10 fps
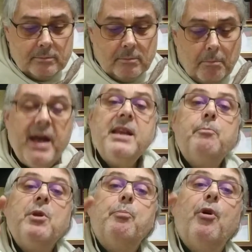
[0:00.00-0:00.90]
many
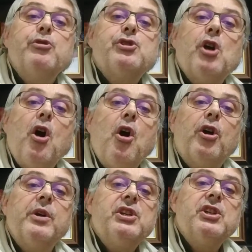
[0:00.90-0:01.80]
people saw
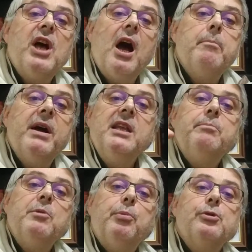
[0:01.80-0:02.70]
Krishna, many
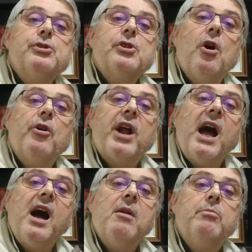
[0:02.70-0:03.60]
people saw
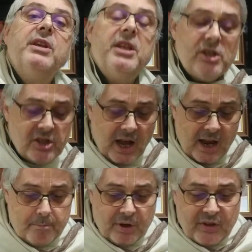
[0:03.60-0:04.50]
Ram in his
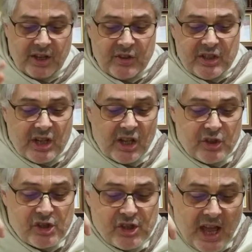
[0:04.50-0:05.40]
time, but they didn't
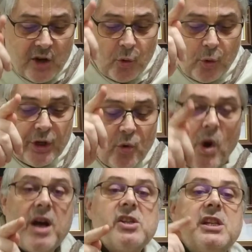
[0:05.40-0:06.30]
understand who he
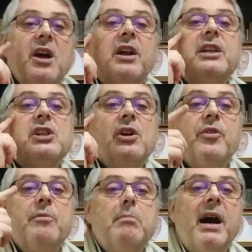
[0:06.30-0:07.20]
was. They only saw
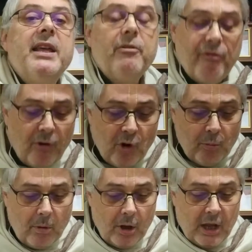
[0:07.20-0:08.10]
the Mayic
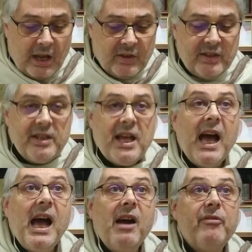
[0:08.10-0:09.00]
form. They didn't
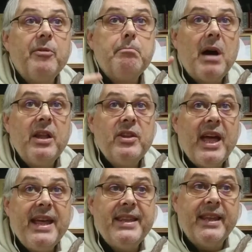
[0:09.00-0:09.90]
have the
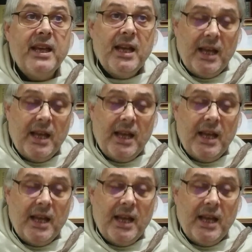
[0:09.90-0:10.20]
mundane